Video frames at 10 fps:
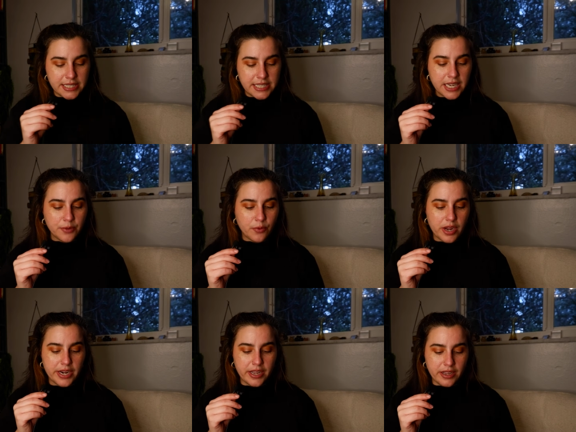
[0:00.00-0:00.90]
The second
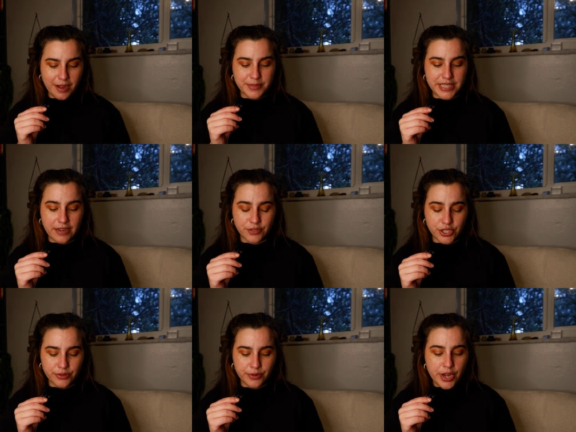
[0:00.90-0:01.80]
one comes down
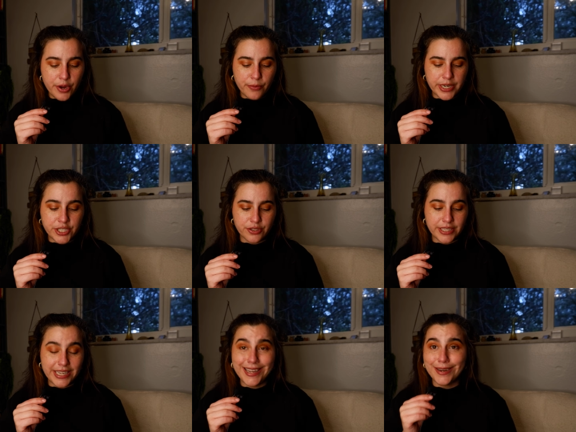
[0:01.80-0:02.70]
to Rachel
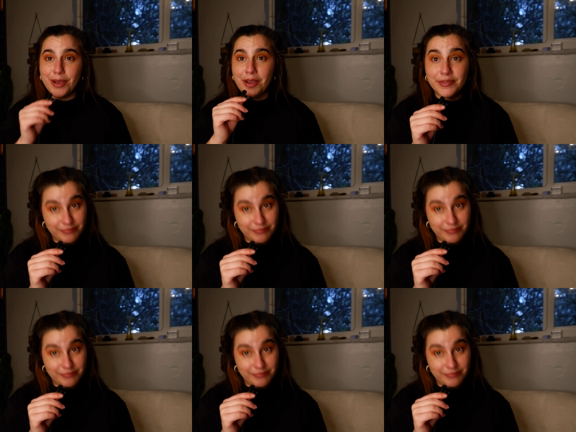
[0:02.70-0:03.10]
again,